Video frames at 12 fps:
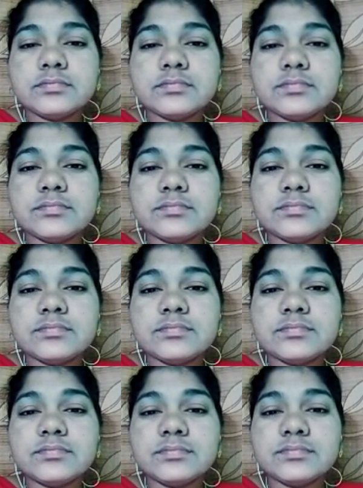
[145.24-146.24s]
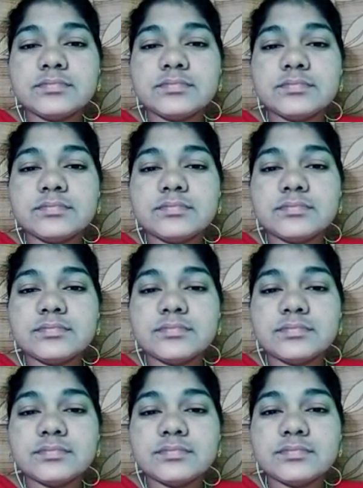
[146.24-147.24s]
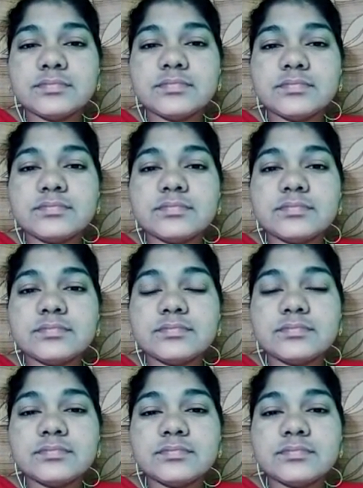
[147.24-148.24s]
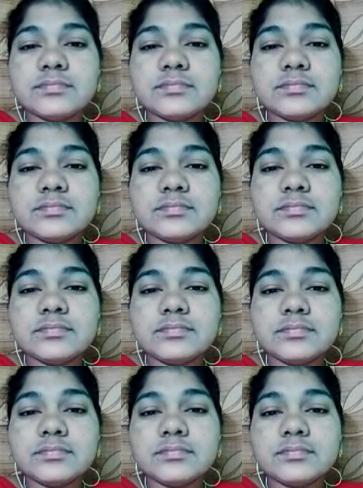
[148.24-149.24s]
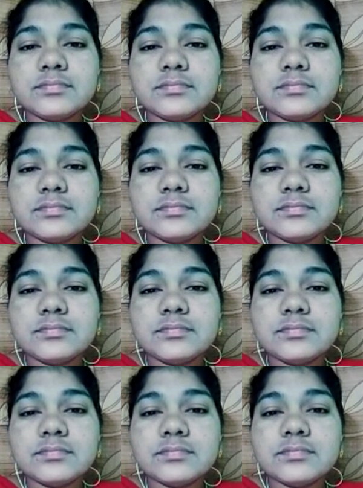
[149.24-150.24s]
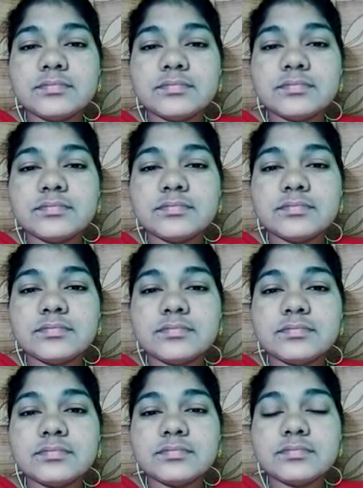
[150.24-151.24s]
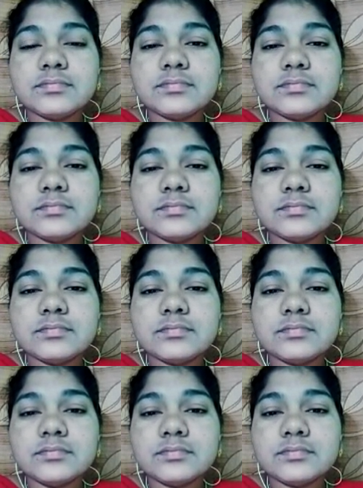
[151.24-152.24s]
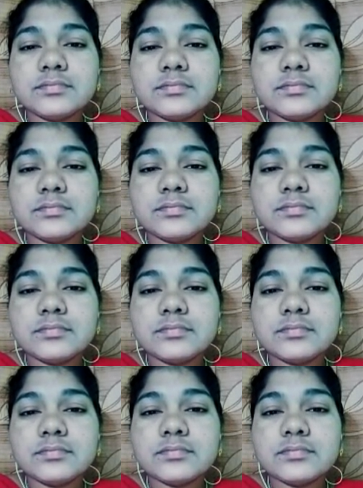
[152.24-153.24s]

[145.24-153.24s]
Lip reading: (silent)